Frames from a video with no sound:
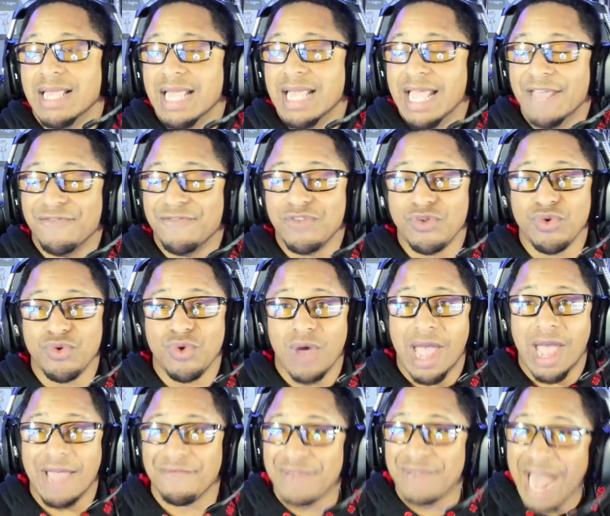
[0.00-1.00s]
if you
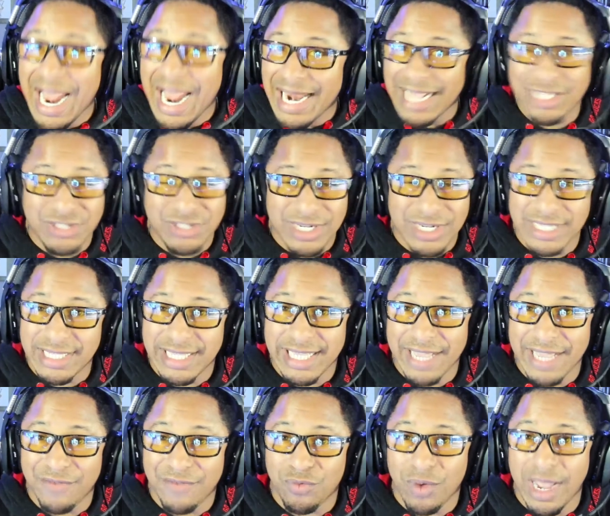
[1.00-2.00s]
have not entered into the
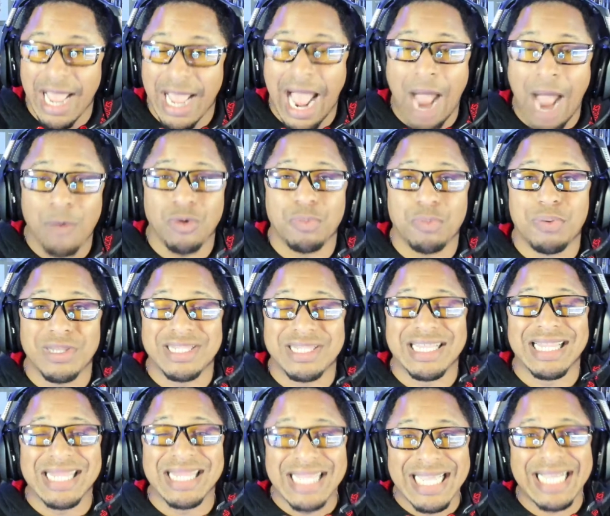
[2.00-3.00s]
giveaway, I will put
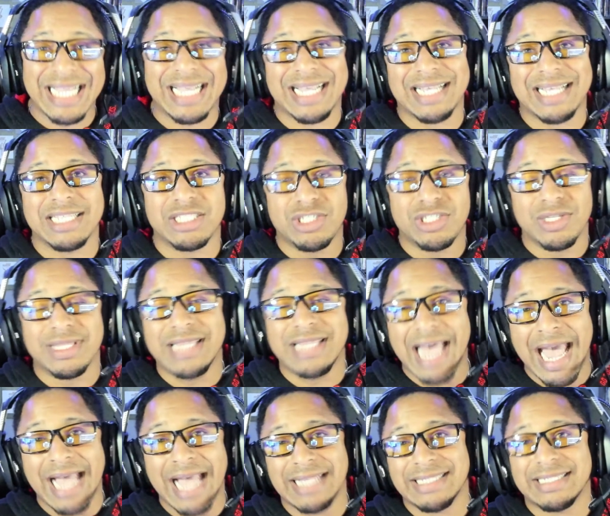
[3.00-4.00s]
the link to
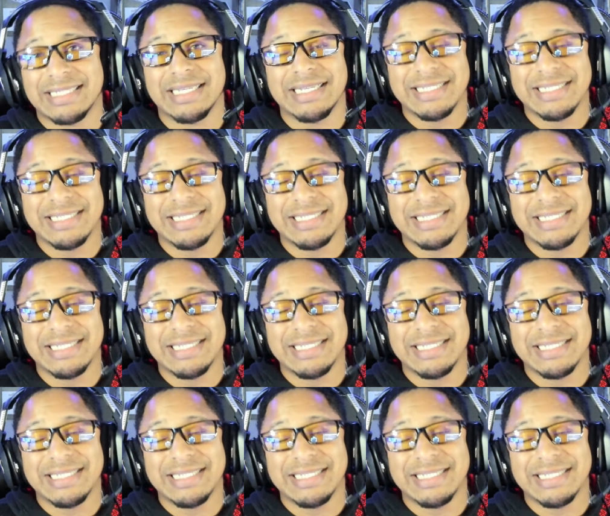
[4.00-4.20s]
that